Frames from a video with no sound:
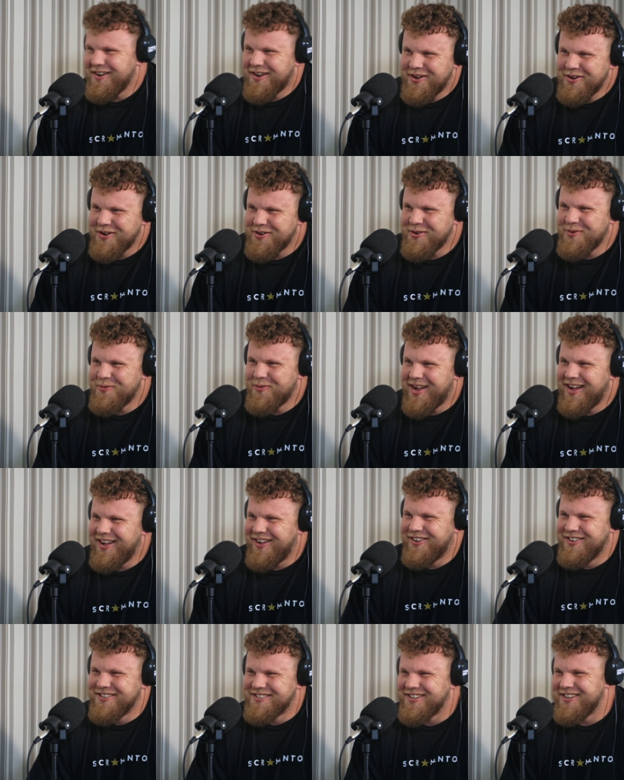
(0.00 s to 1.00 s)
now. You're doing
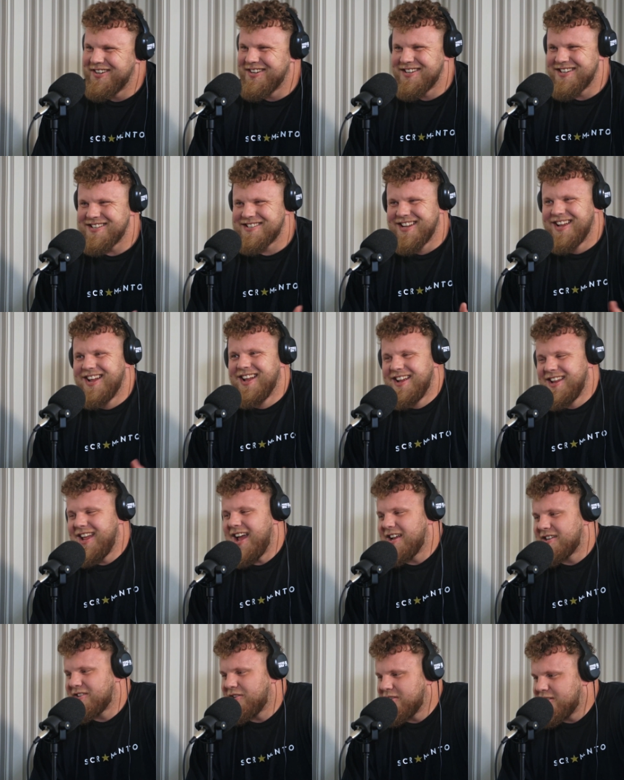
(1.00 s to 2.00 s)
well." So you just
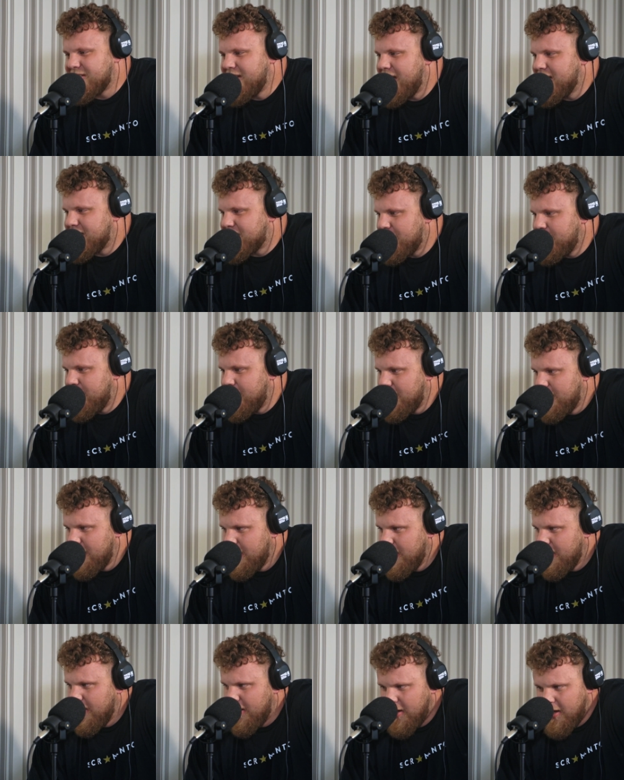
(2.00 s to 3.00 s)
so it's nice. I mean,
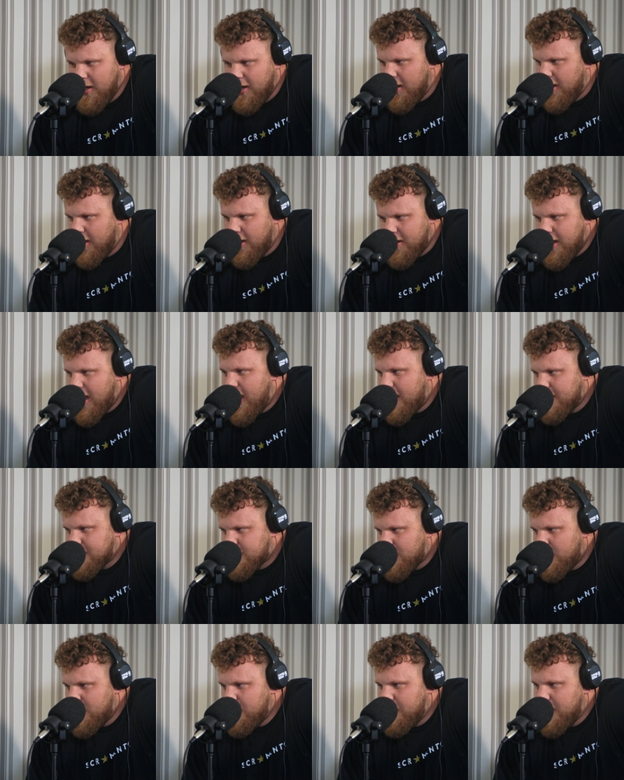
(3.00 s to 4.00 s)

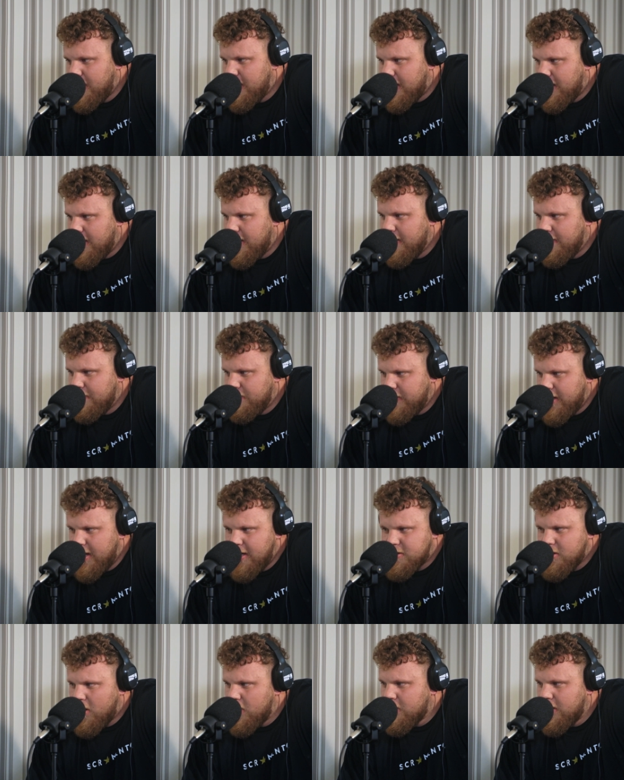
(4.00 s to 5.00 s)
it's going to be
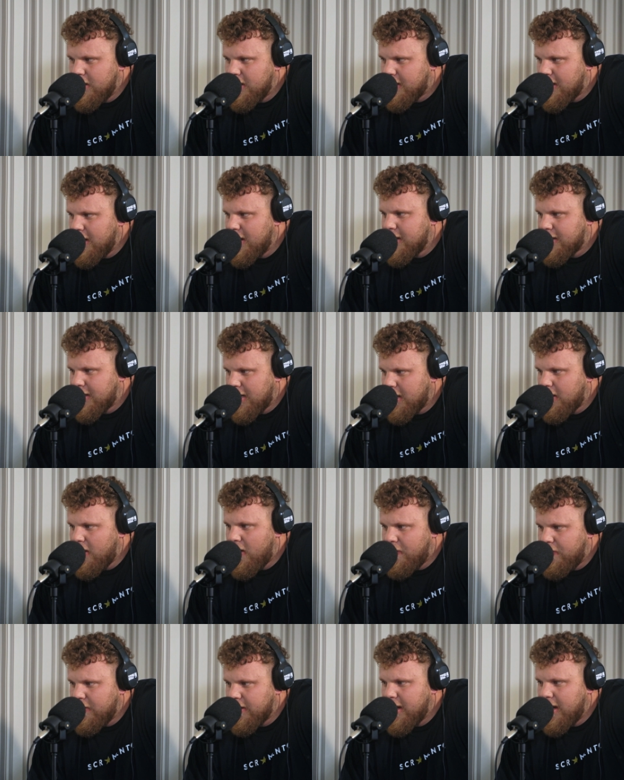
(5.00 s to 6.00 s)
it's all going to kind of kick
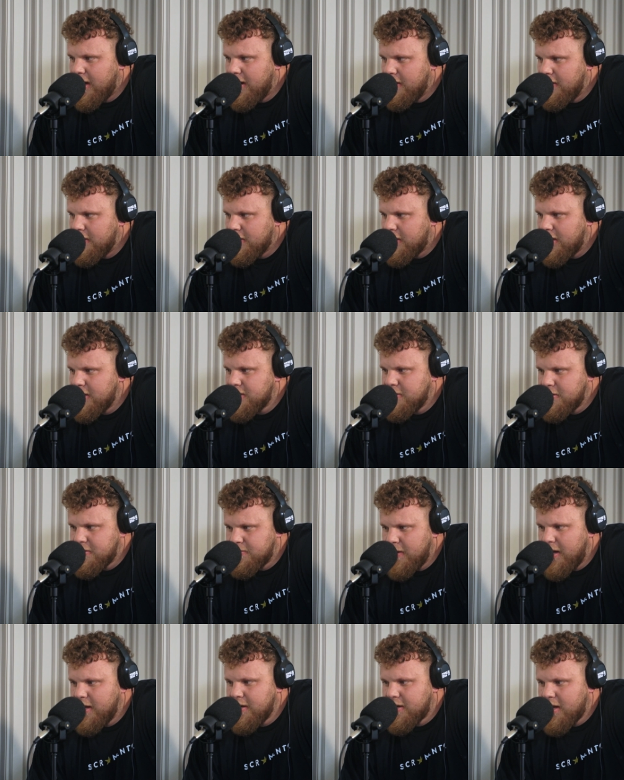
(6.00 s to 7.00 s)
off again in Christmas,
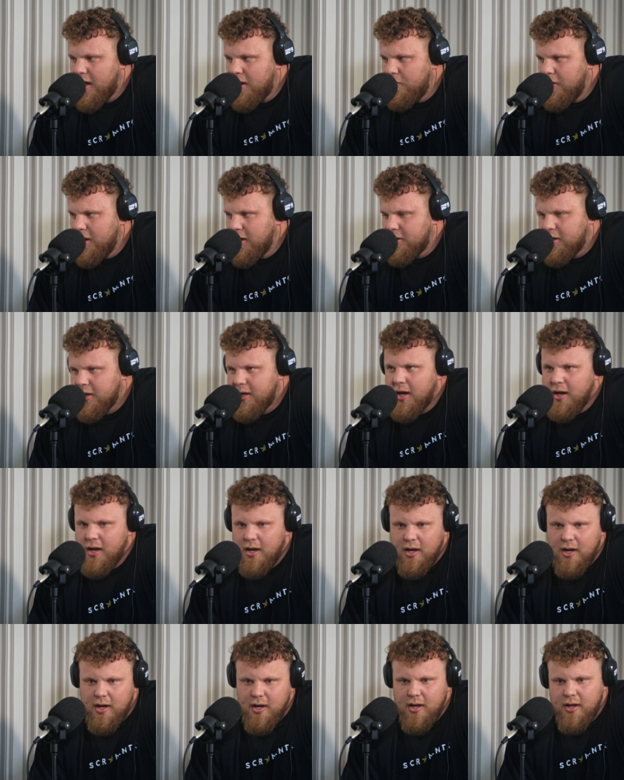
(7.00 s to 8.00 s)
but I can't wait to kind
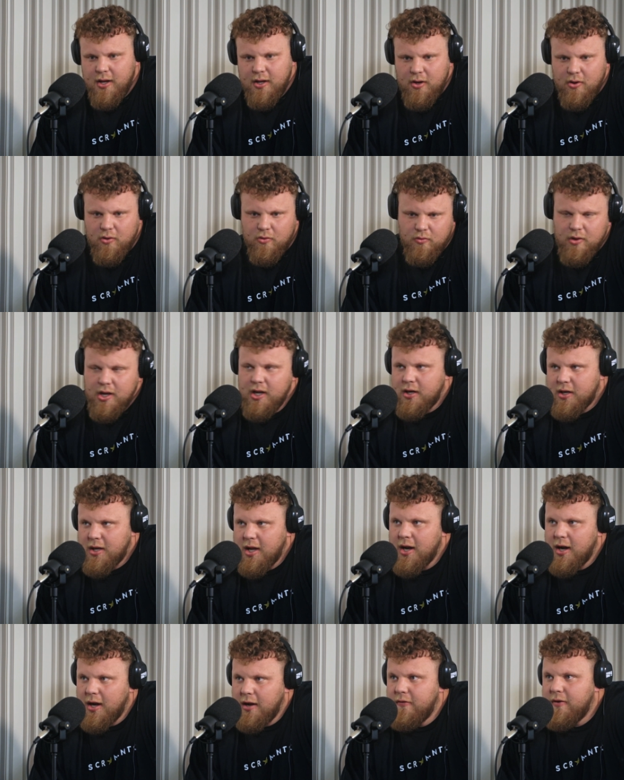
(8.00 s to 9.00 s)
of
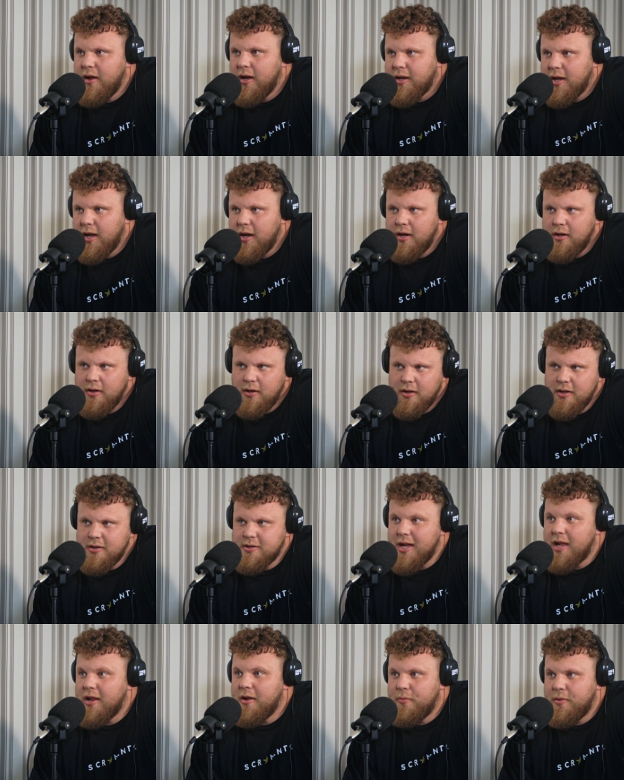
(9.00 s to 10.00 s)
live it again and
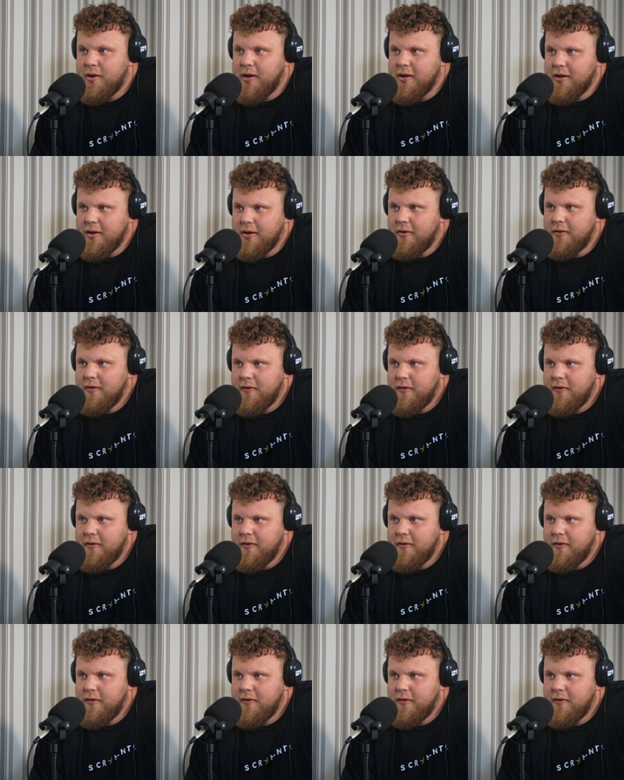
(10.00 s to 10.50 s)
celebrate, you know.